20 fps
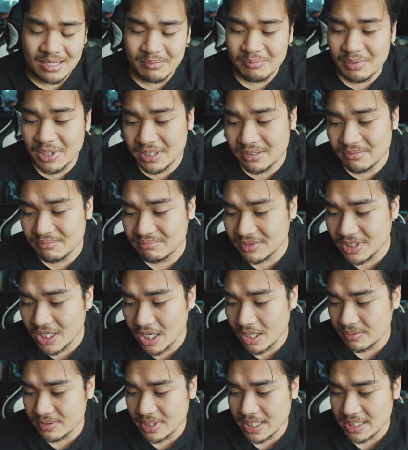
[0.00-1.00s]
but you
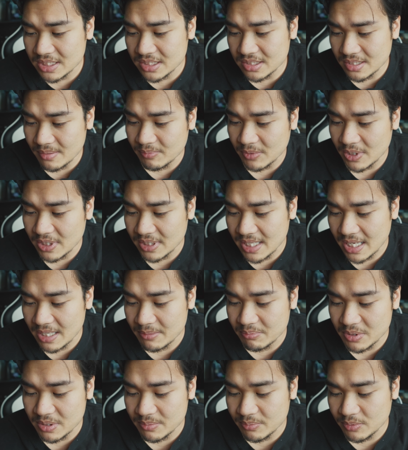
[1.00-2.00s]
know, that's something
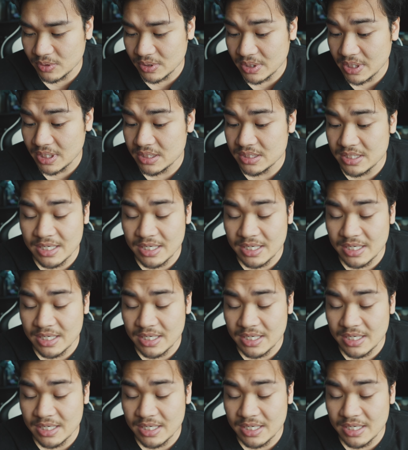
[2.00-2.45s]
that people can